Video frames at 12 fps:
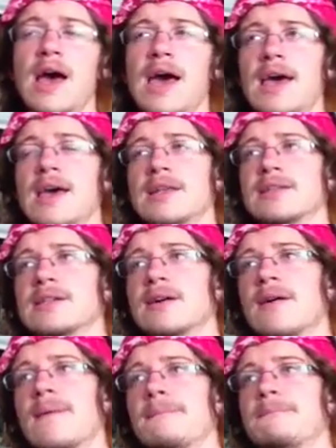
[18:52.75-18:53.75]
And
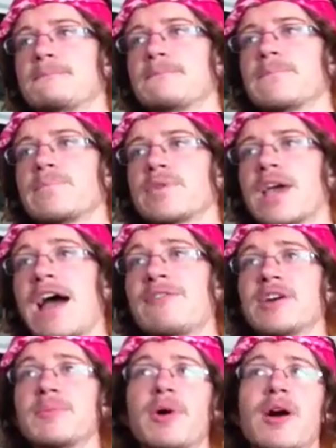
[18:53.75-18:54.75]
um,
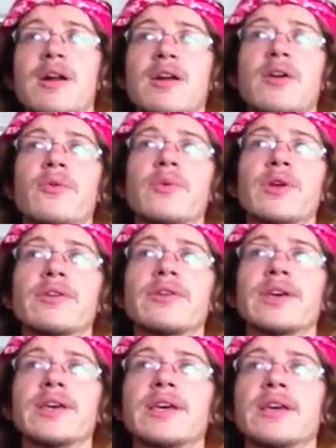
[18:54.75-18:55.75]
having a partner
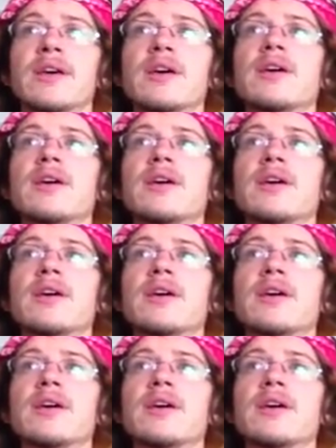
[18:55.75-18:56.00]
really